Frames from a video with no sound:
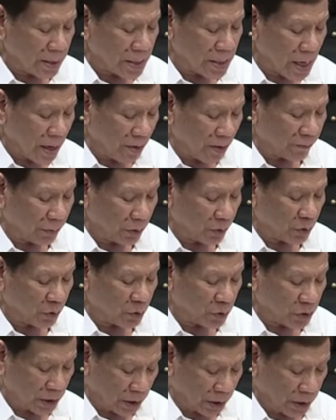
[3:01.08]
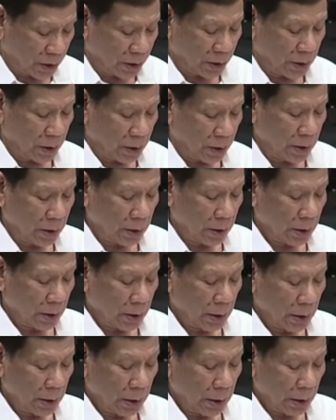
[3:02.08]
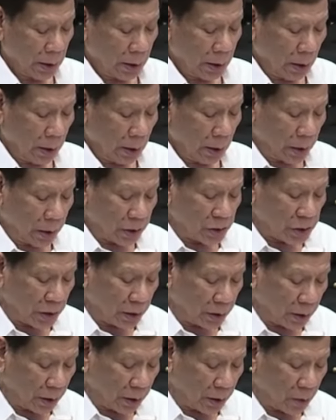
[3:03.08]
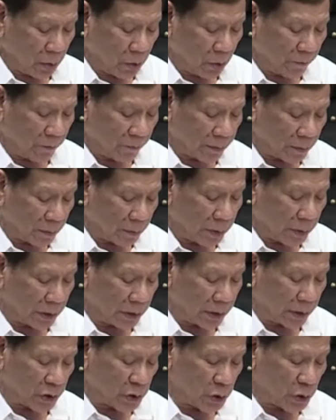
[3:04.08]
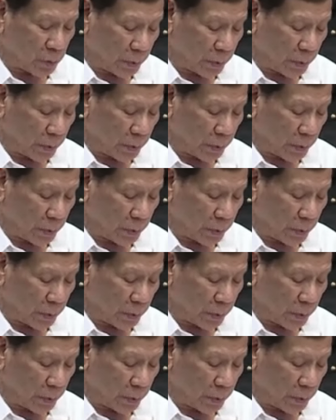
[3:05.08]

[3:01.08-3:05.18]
in Davao City, a city government